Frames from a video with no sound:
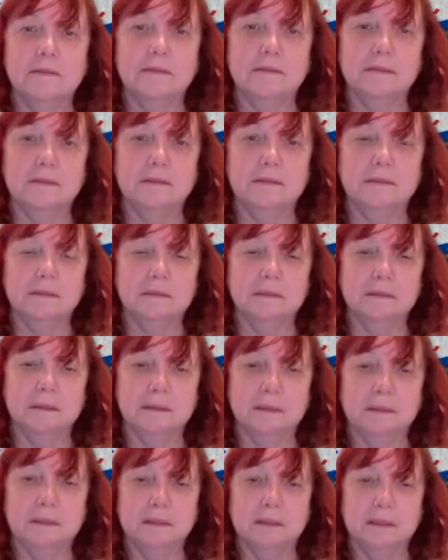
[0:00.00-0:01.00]

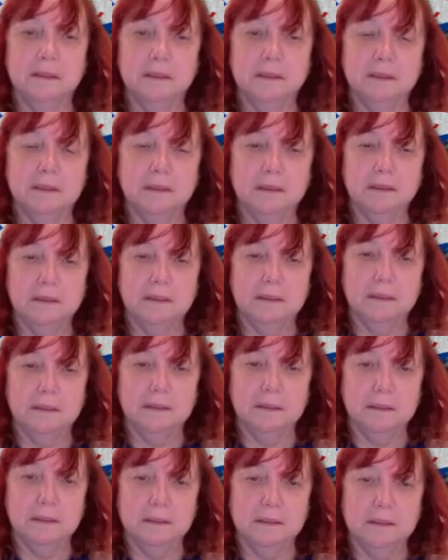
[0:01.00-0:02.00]

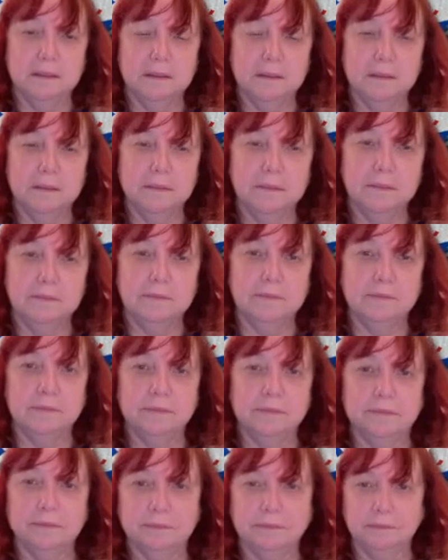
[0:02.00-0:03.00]

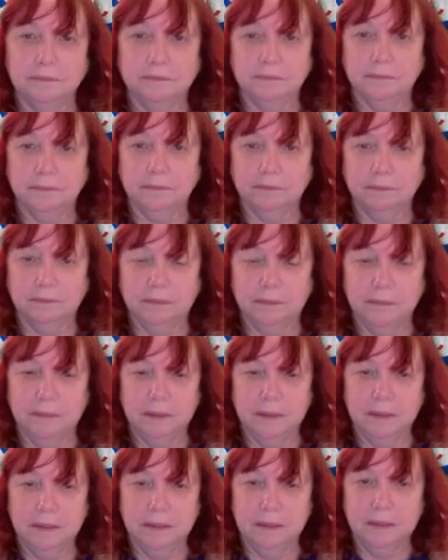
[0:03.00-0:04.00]

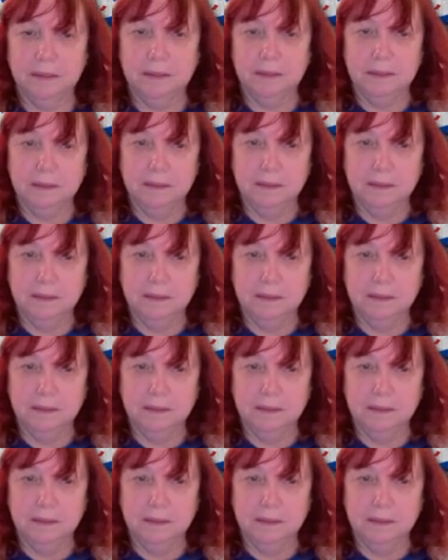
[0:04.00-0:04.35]
(silent)